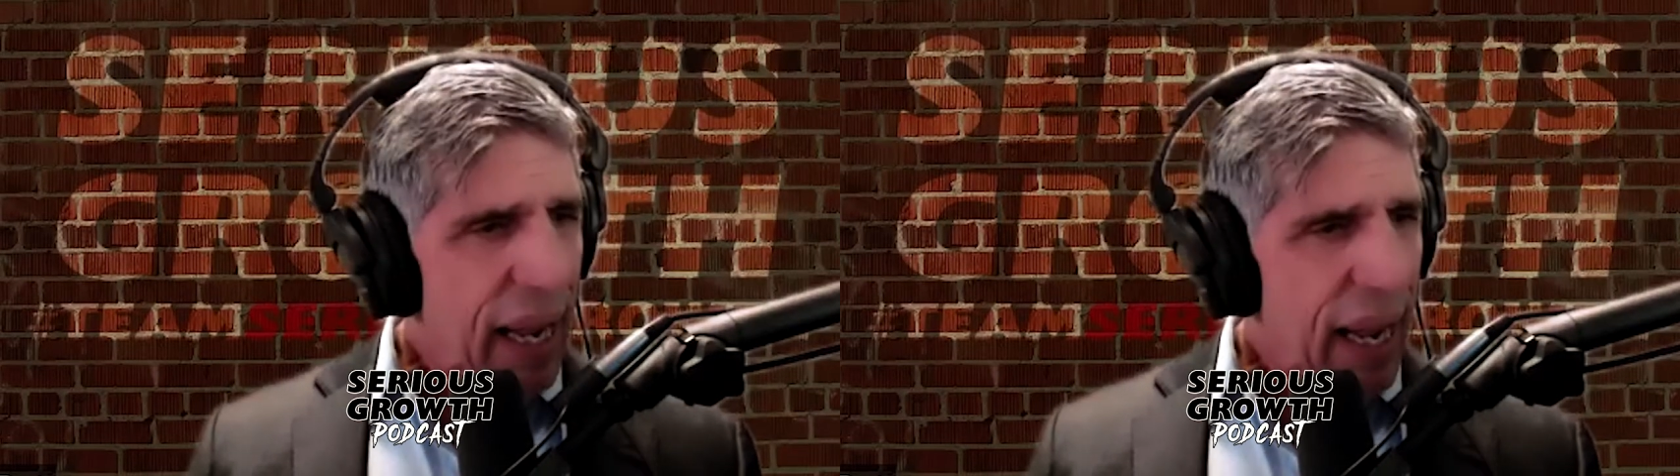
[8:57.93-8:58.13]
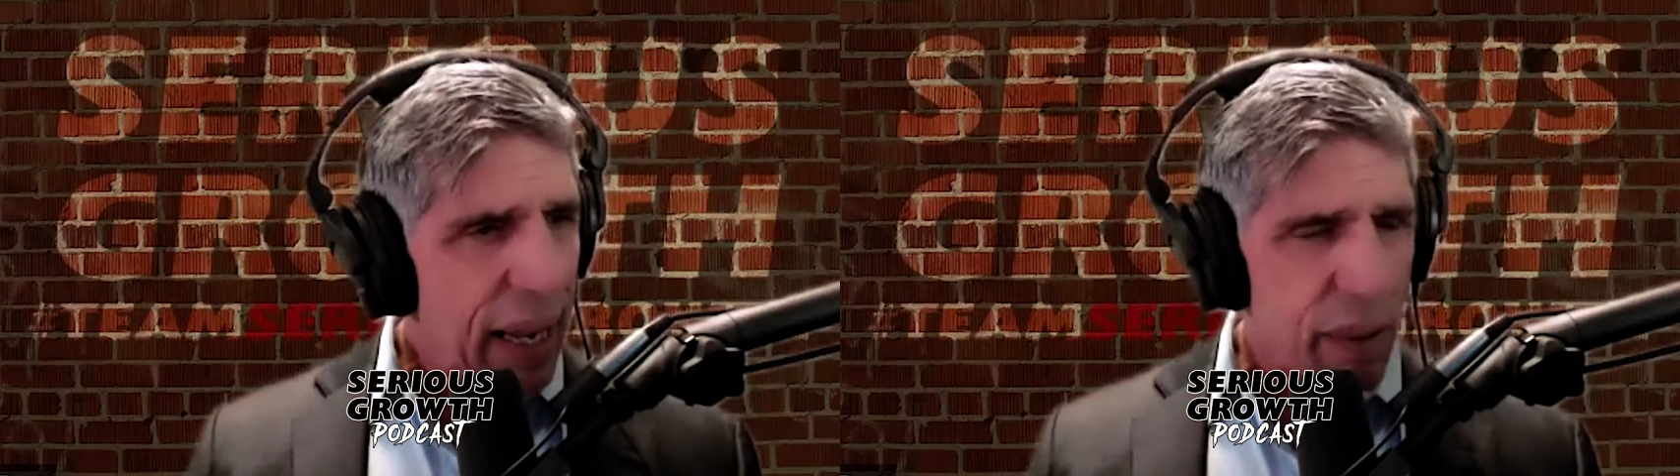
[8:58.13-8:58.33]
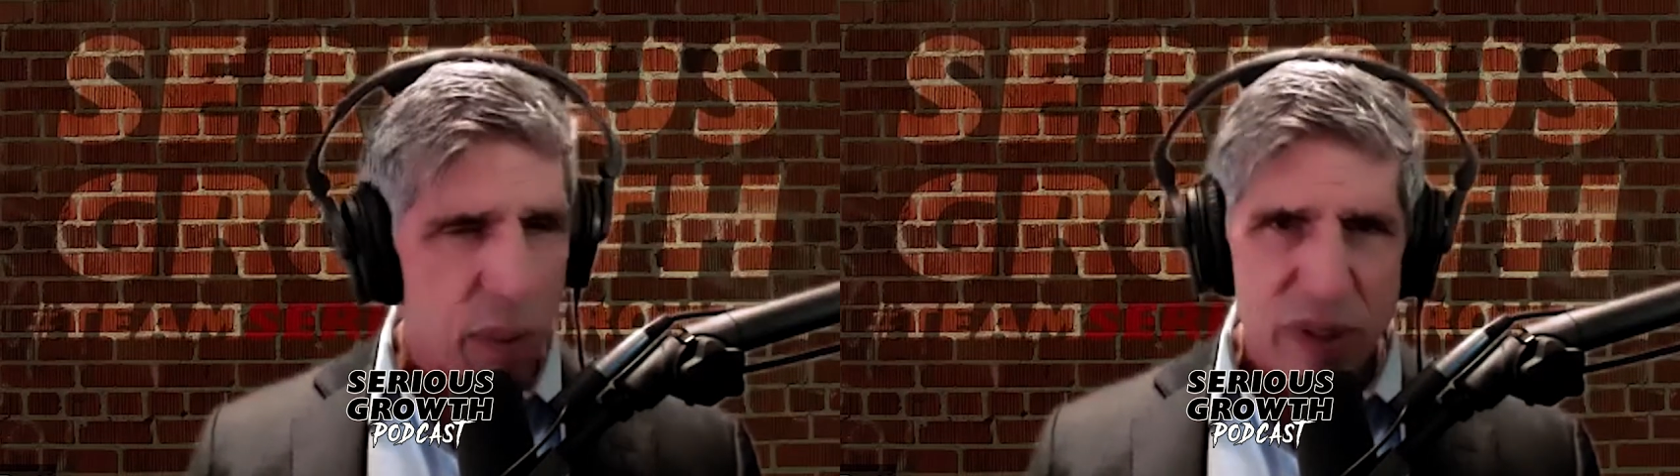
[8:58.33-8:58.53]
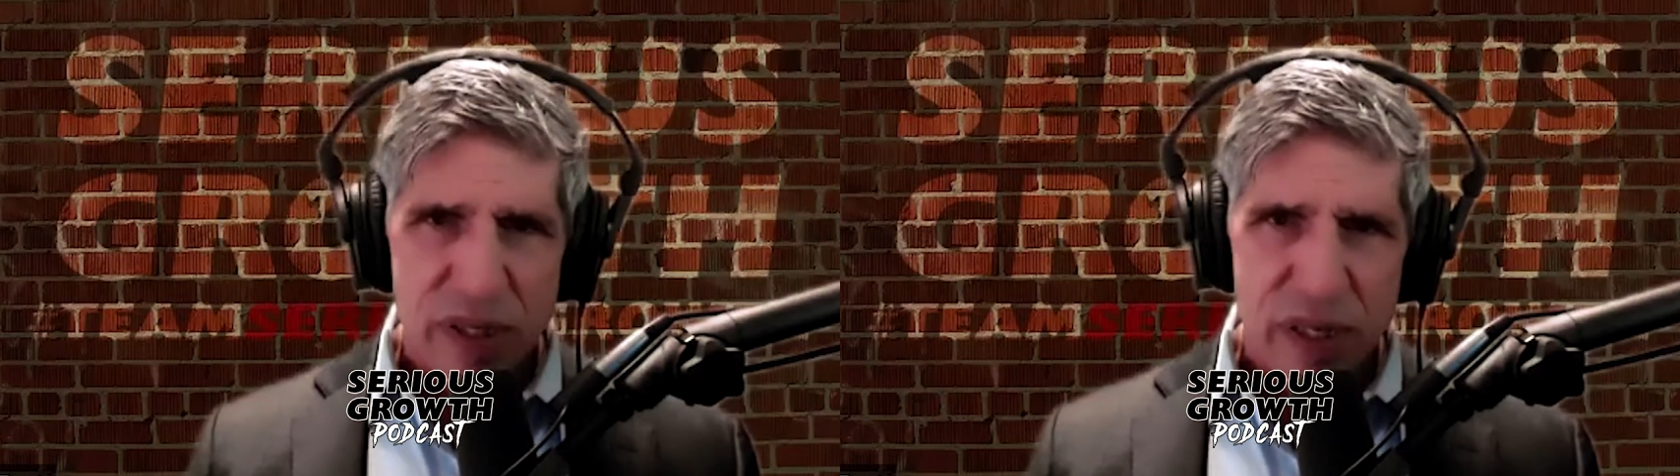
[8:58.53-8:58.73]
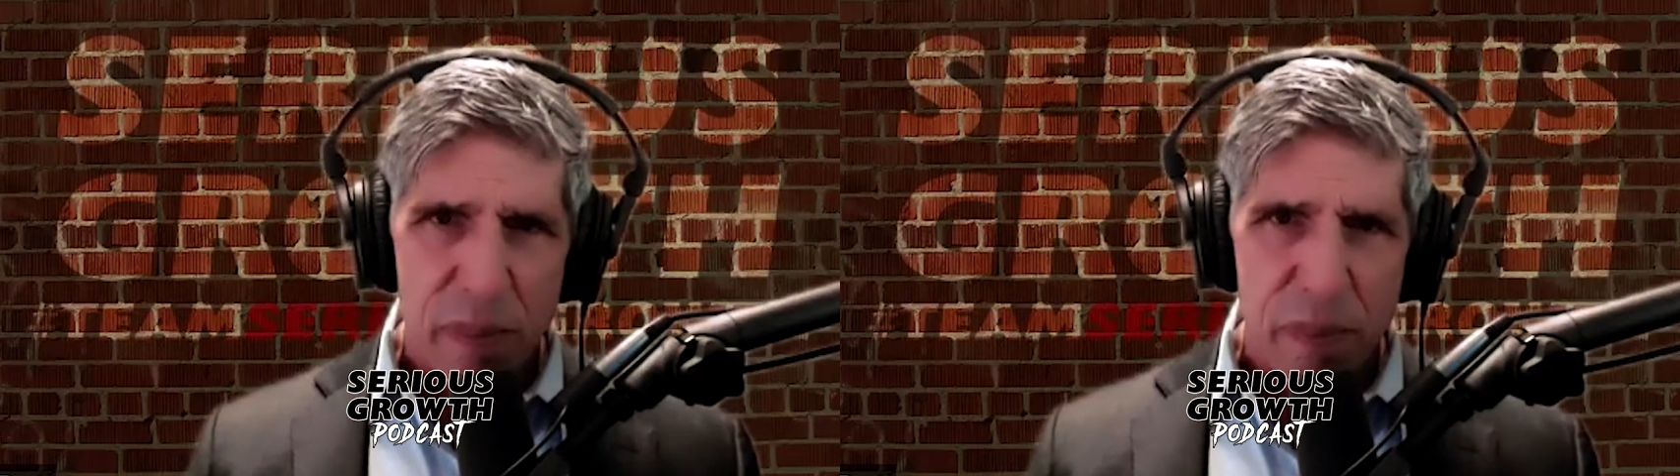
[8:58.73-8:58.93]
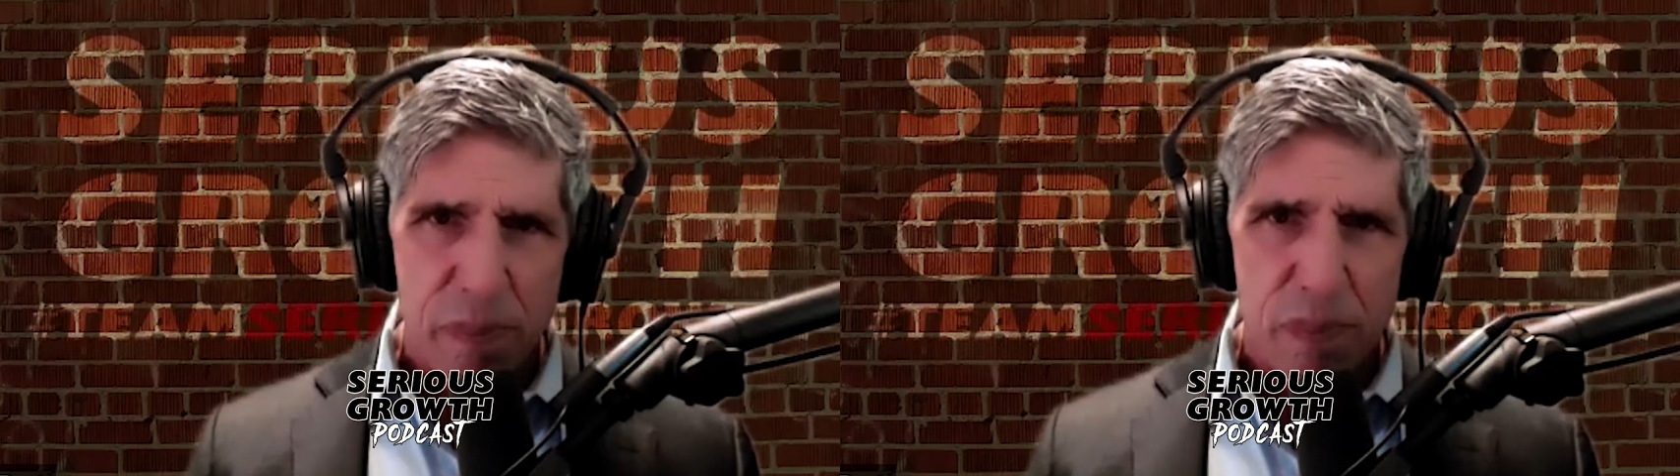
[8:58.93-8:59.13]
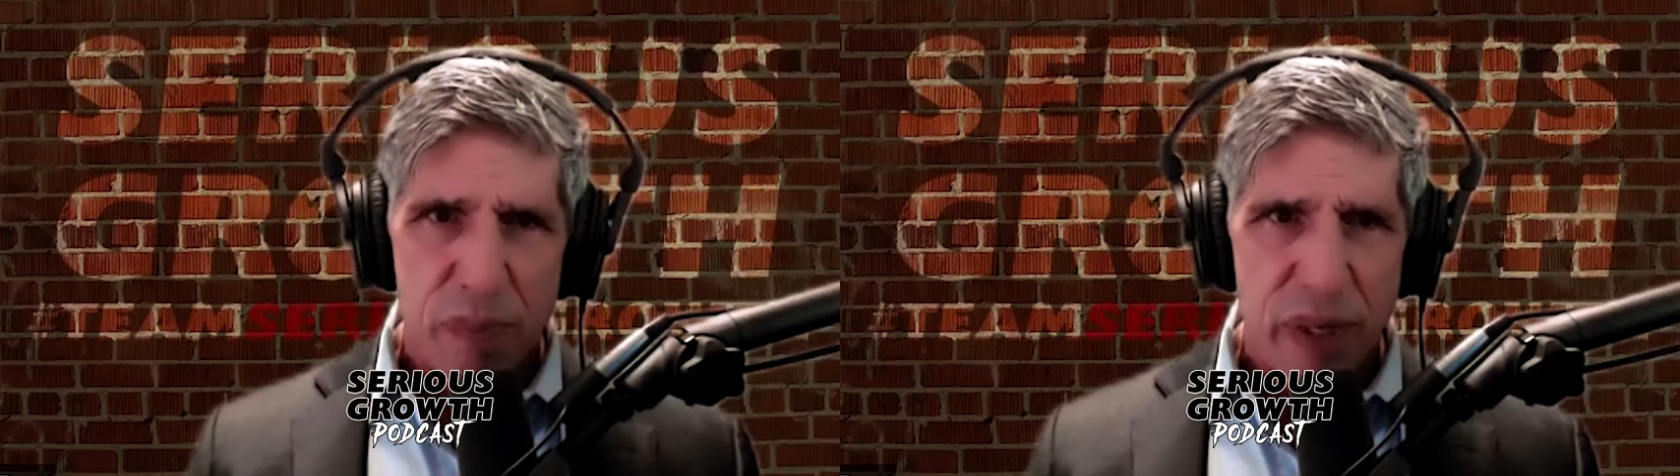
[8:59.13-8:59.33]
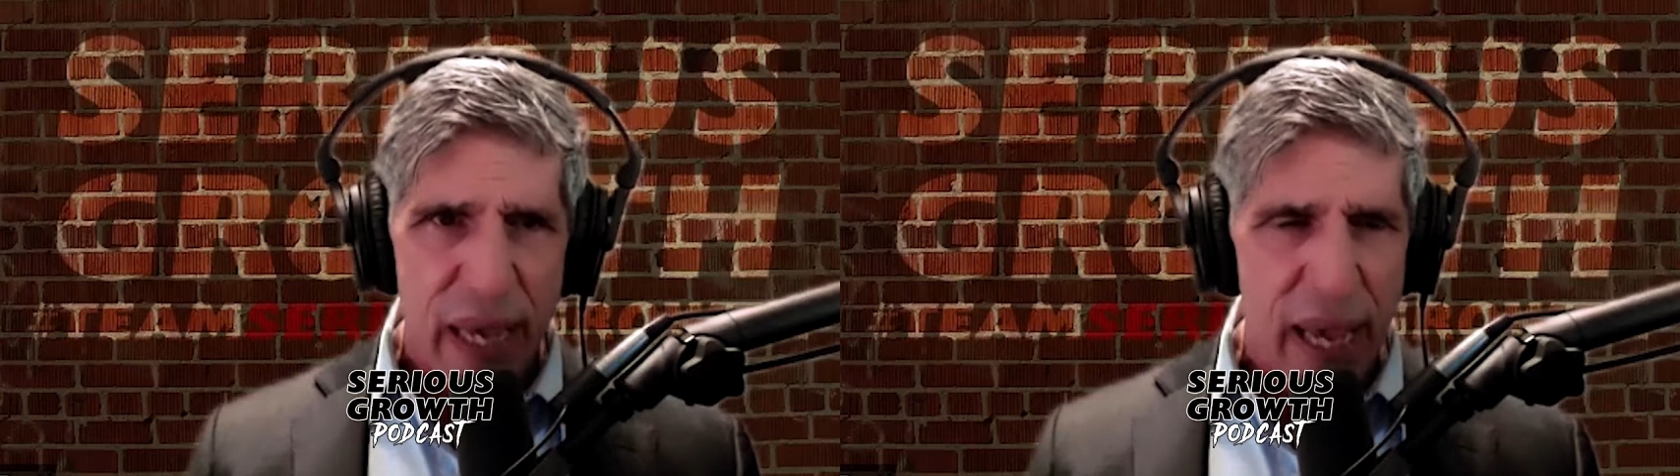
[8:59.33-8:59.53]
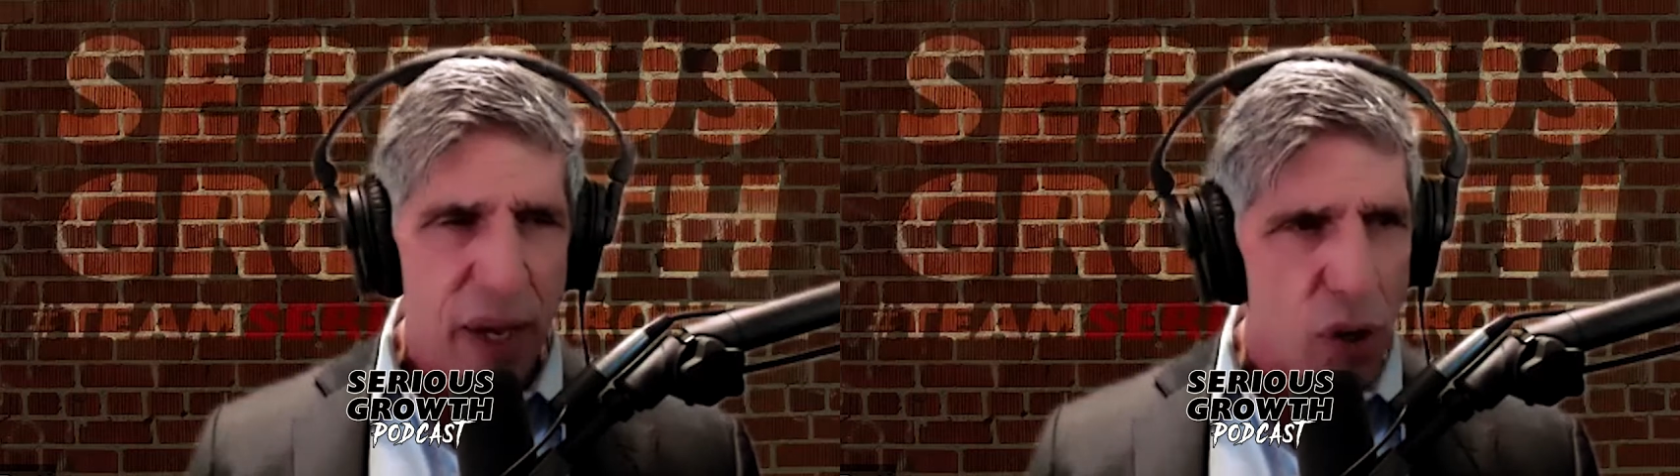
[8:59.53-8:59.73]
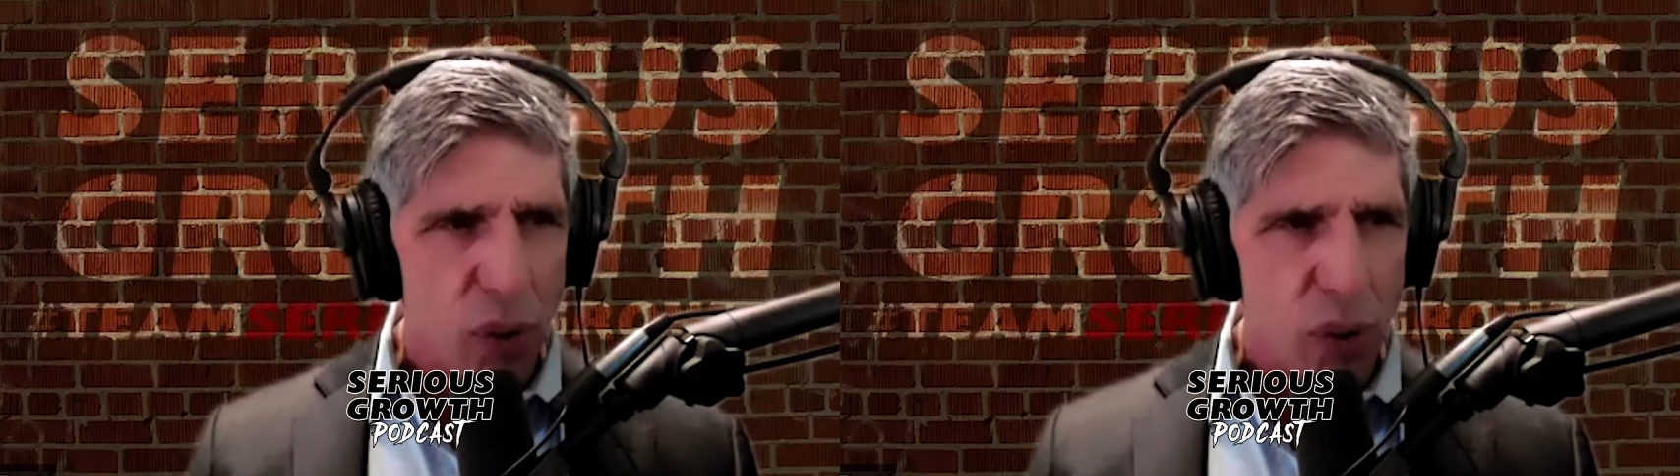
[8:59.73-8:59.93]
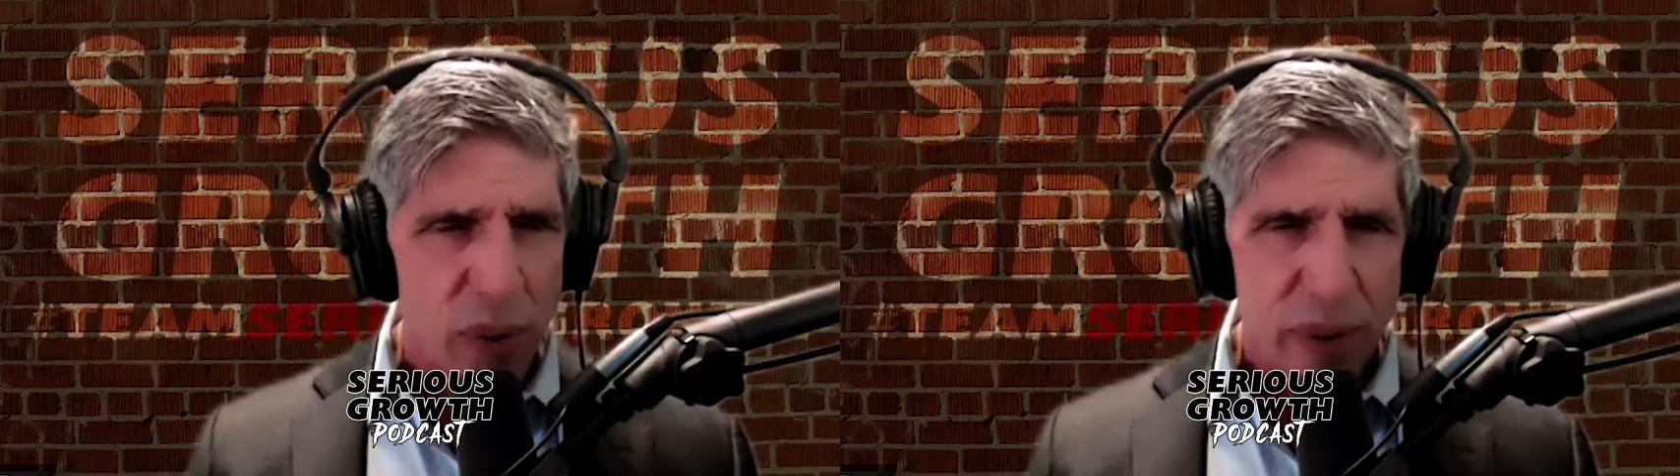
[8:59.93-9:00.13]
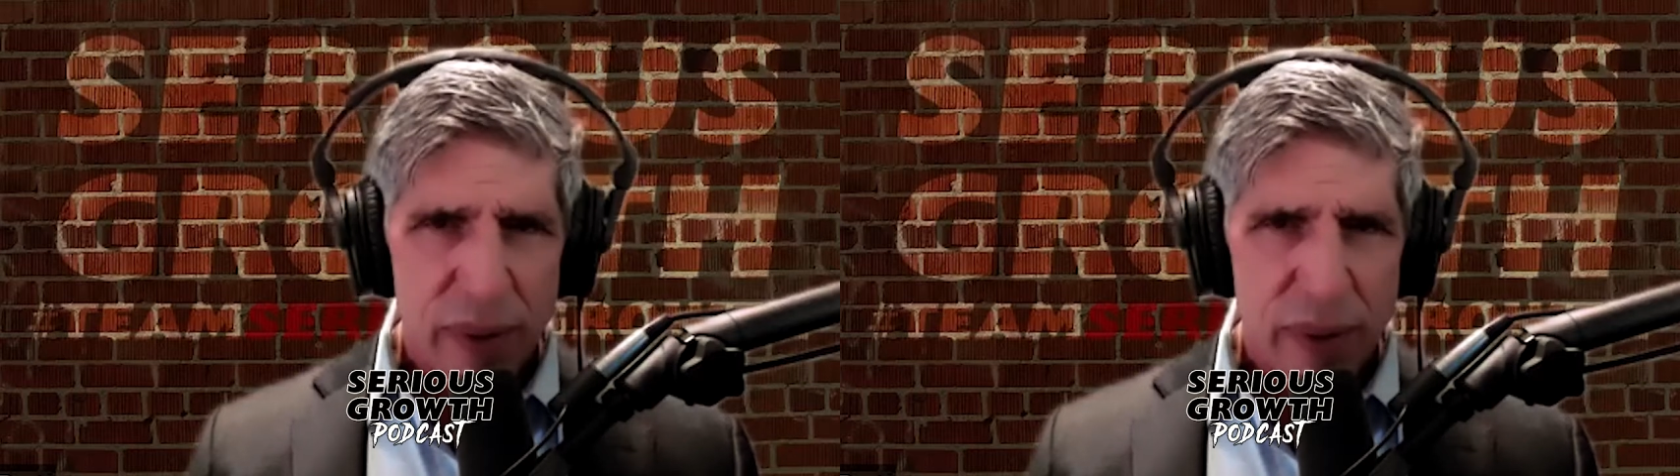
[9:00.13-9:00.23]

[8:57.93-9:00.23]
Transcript: And when some yahoo